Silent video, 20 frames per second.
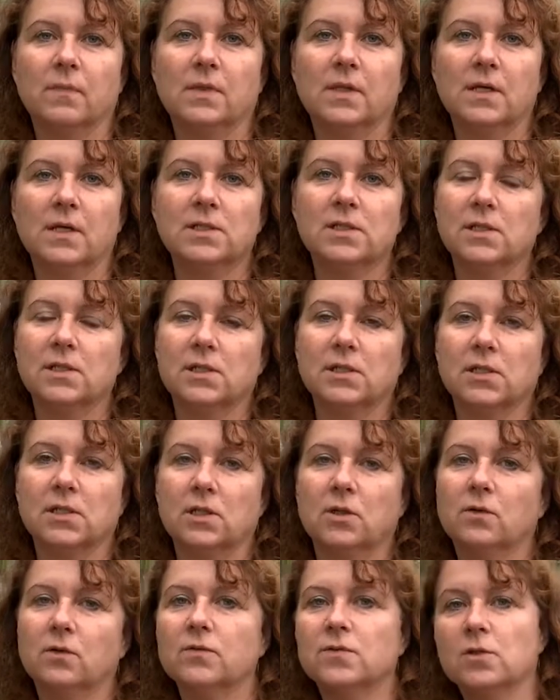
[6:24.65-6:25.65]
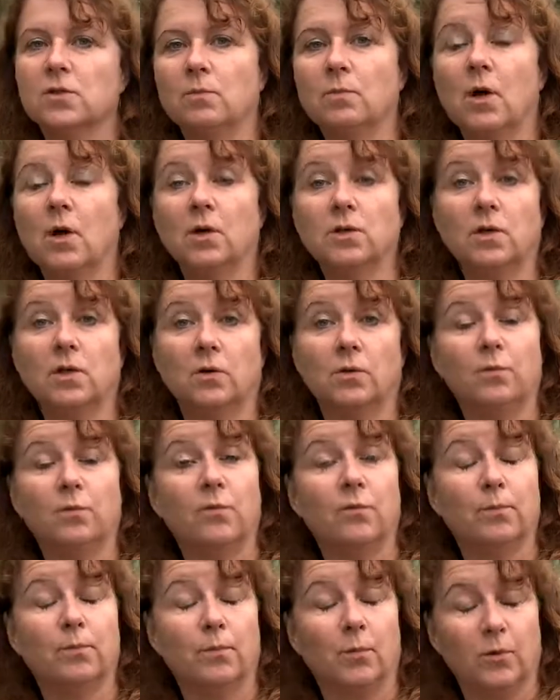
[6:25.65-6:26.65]
density of stomata
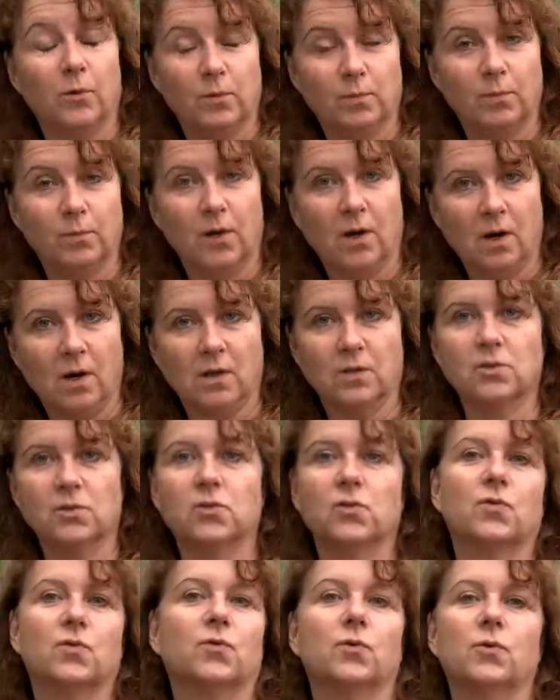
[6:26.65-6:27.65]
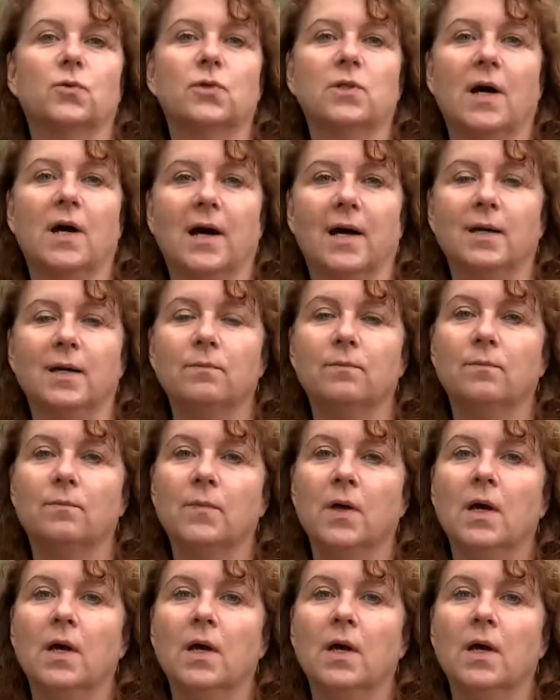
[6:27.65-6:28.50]
on plants through time